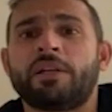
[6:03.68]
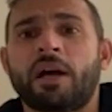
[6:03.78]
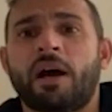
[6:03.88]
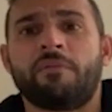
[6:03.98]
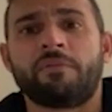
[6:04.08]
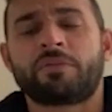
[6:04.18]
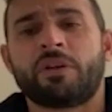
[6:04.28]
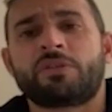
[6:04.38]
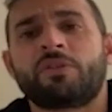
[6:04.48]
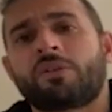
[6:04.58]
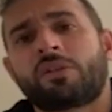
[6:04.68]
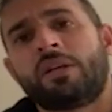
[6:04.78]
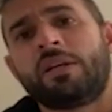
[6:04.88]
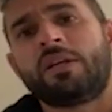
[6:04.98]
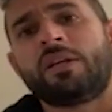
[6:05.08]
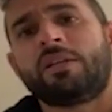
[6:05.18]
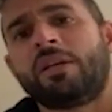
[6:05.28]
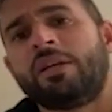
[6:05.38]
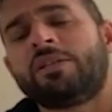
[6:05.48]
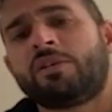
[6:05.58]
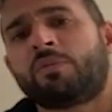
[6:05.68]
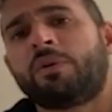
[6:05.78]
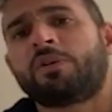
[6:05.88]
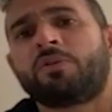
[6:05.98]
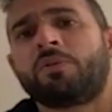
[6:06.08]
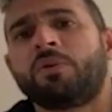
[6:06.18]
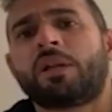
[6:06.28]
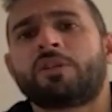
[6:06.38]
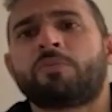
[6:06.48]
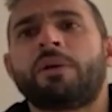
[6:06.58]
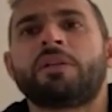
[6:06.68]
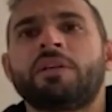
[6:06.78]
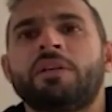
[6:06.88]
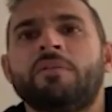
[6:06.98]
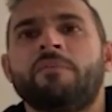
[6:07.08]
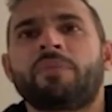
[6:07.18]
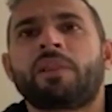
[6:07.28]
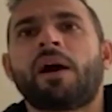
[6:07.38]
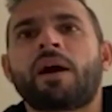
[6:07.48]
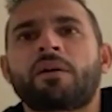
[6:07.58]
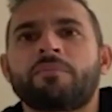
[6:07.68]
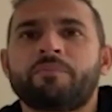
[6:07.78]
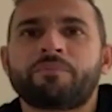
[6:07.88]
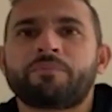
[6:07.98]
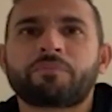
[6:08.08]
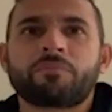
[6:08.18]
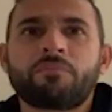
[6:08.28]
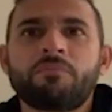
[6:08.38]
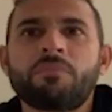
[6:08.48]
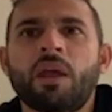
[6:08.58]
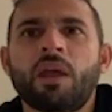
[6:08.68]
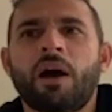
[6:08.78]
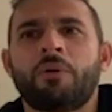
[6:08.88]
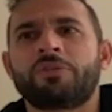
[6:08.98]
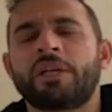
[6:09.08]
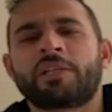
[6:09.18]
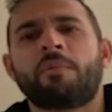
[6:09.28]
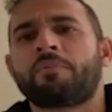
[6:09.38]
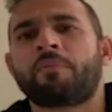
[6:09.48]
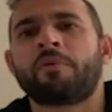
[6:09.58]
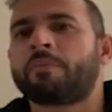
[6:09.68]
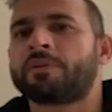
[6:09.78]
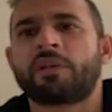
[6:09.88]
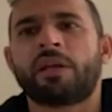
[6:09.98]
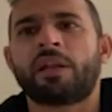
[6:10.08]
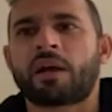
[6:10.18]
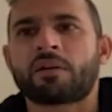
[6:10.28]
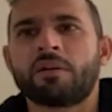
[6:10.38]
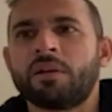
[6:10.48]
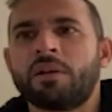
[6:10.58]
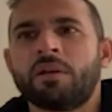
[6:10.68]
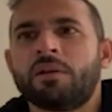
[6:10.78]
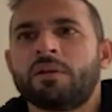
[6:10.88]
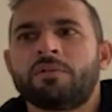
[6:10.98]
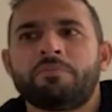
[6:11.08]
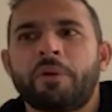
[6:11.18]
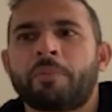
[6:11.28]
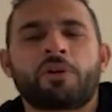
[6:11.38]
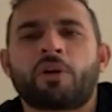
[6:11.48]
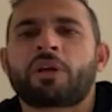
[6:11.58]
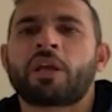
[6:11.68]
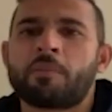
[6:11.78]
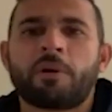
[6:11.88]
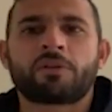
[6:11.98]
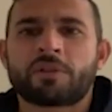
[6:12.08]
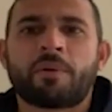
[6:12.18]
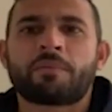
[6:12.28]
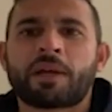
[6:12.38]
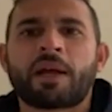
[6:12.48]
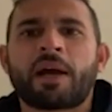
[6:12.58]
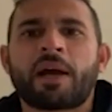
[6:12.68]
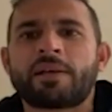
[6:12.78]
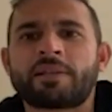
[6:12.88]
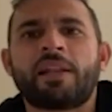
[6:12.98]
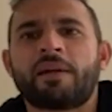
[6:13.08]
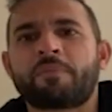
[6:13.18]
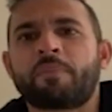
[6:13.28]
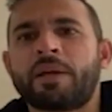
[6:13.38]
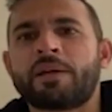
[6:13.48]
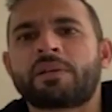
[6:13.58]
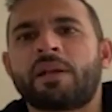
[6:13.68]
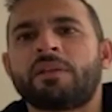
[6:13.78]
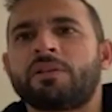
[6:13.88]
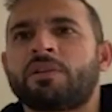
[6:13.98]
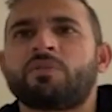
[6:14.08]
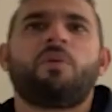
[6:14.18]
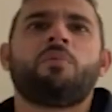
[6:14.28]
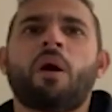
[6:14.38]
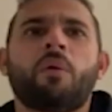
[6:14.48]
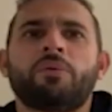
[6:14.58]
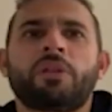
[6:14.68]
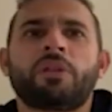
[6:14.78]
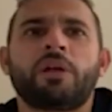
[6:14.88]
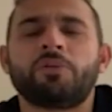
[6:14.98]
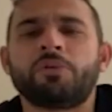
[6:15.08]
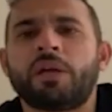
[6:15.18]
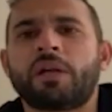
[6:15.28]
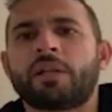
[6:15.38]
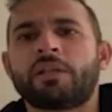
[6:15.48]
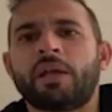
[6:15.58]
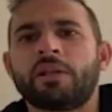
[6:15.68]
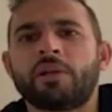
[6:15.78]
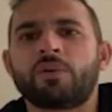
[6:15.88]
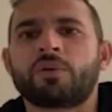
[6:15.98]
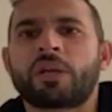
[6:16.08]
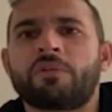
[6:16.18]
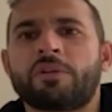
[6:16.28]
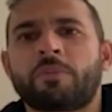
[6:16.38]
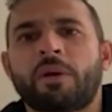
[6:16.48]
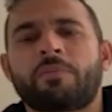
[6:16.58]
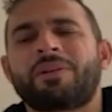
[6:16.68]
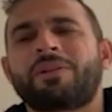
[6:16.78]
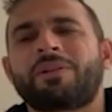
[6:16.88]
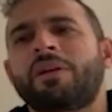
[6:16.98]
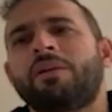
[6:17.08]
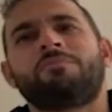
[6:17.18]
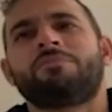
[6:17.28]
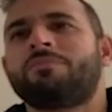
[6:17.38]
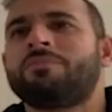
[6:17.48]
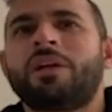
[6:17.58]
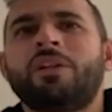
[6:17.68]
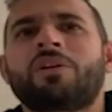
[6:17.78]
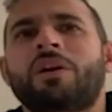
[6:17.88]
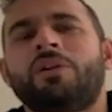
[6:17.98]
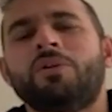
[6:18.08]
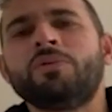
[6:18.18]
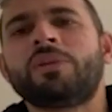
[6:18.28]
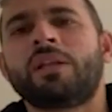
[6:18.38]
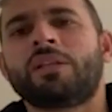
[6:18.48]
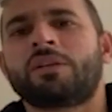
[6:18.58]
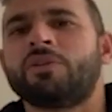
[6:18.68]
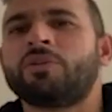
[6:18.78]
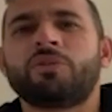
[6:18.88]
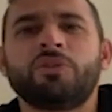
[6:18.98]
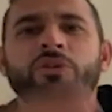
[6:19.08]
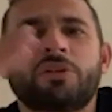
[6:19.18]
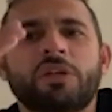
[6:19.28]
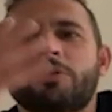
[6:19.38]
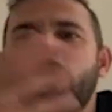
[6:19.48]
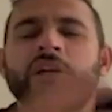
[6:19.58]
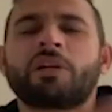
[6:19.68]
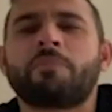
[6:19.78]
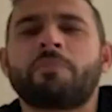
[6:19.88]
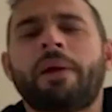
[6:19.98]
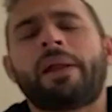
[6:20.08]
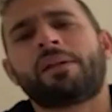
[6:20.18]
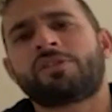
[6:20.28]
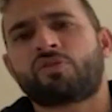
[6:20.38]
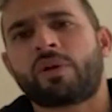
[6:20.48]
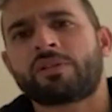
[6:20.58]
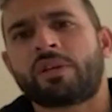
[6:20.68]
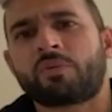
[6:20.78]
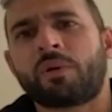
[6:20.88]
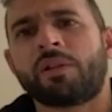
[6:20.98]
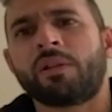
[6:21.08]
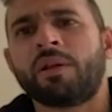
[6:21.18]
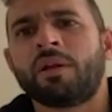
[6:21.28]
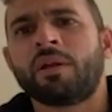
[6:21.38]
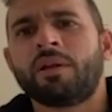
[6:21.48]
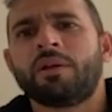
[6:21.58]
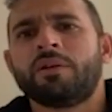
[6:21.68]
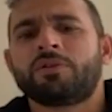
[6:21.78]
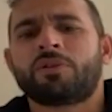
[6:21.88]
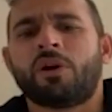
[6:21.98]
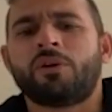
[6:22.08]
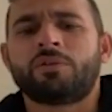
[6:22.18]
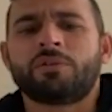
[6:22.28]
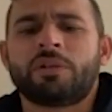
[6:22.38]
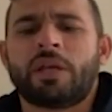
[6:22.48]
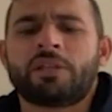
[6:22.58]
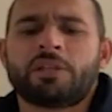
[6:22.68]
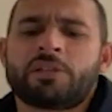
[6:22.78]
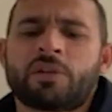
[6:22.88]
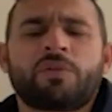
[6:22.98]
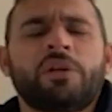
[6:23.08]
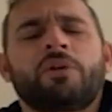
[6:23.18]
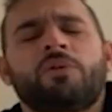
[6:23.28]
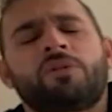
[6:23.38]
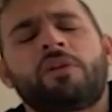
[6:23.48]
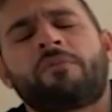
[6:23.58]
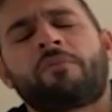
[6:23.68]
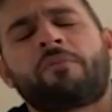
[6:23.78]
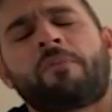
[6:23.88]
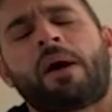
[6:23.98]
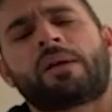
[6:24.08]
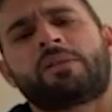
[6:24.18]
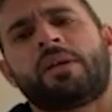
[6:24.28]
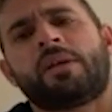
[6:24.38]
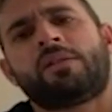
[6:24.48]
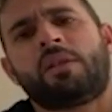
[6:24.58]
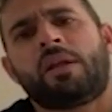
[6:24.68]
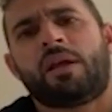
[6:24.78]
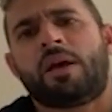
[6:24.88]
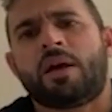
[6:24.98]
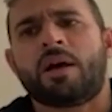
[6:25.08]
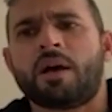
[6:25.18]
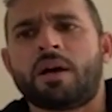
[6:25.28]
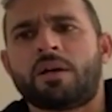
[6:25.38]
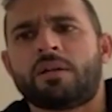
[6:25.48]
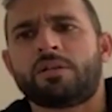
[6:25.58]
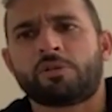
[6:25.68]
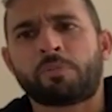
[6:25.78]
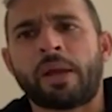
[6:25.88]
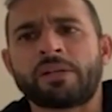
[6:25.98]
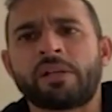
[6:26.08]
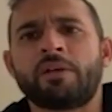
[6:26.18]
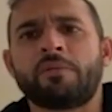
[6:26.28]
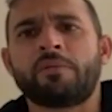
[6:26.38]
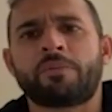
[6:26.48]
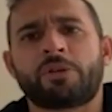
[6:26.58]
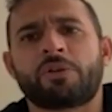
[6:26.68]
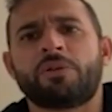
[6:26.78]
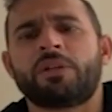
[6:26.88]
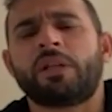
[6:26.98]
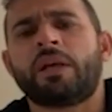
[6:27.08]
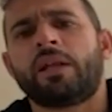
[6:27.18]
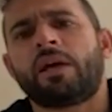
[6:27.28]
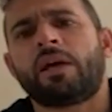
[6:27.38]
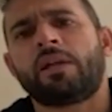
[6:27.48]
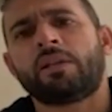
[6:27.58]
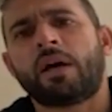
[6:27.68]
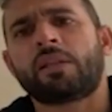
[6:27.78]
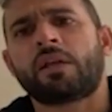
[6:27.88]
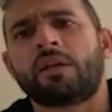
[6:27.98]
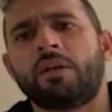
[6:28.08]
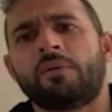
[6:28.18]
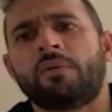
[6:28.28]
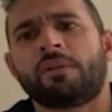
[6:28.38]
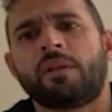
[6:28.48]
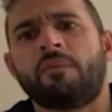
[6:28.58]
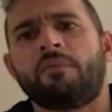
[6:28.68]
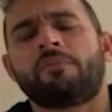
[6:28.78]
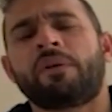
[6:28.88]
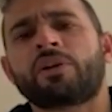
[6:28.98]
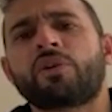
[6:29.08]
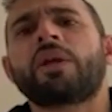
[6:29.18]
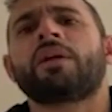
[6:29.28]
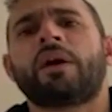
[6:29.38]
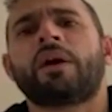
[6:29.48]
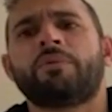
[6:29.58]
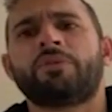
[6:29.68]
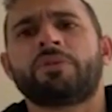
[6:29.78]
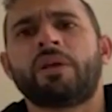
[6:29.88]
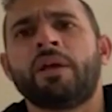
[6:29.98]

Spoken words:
tough so it's not the easiest way to do it and especially like I would say some of the people say like people talking about some of the guys that left PSL and they says oh why would they do that and they don't give respect but yeah they're not going to lose anything you just get mental stress as well so yeah this is a really good thing for Pakistan especially particularly and I think even for the cricket I would say